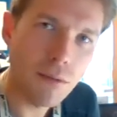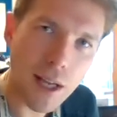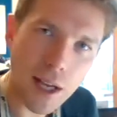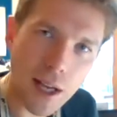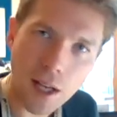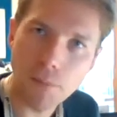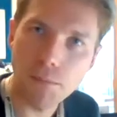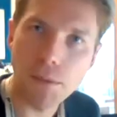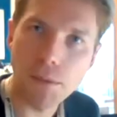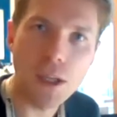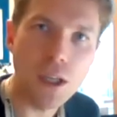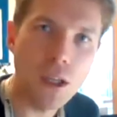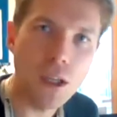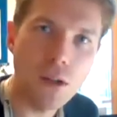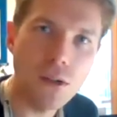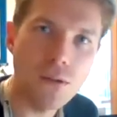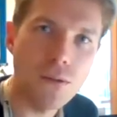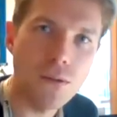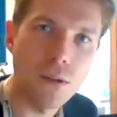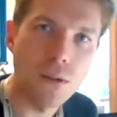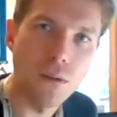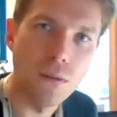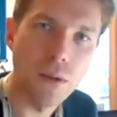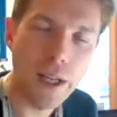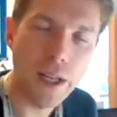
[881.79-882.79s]
That can be
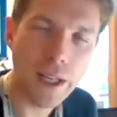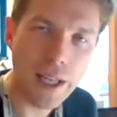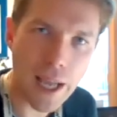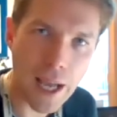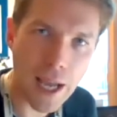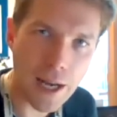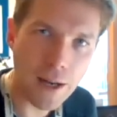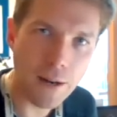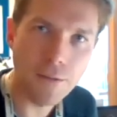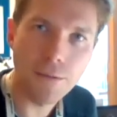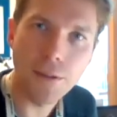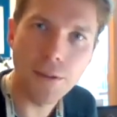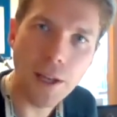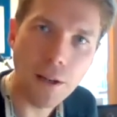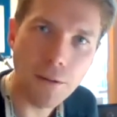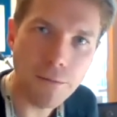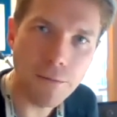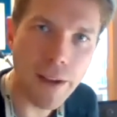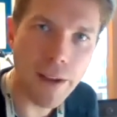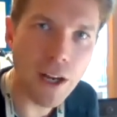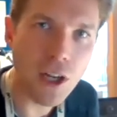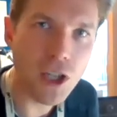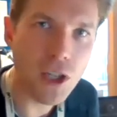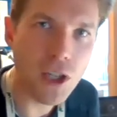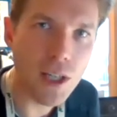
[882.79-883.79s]
useful, again, if the
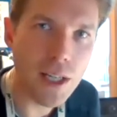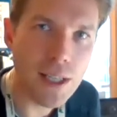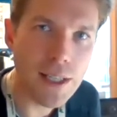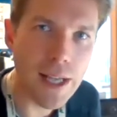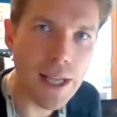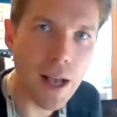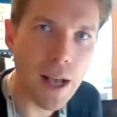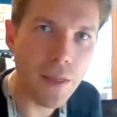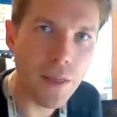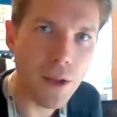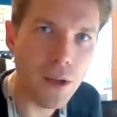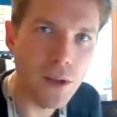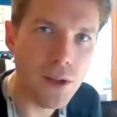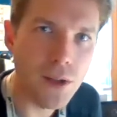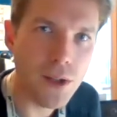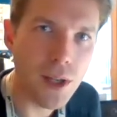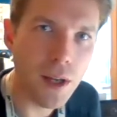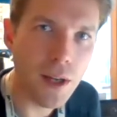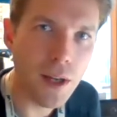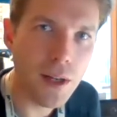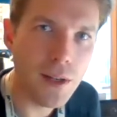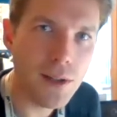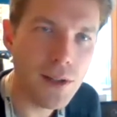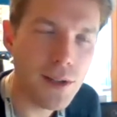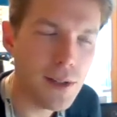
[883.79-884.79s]
infection is at those
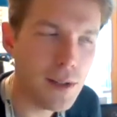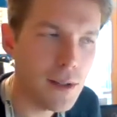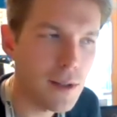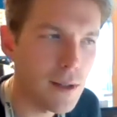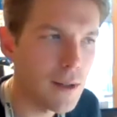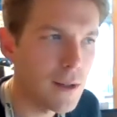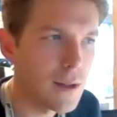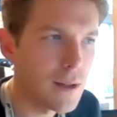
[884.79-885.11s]
sites.